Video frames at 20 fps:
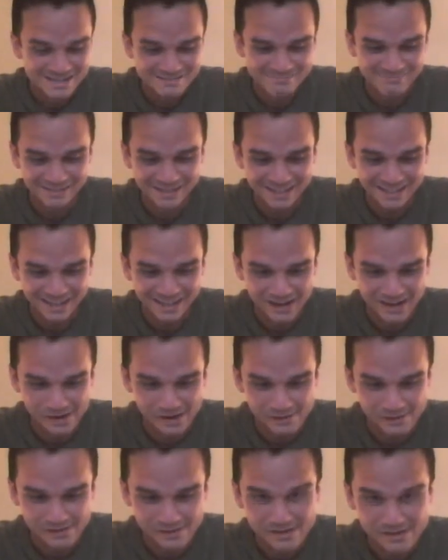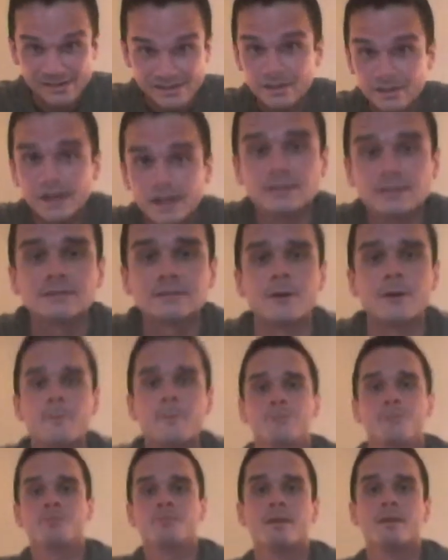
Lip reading: But, yeah, so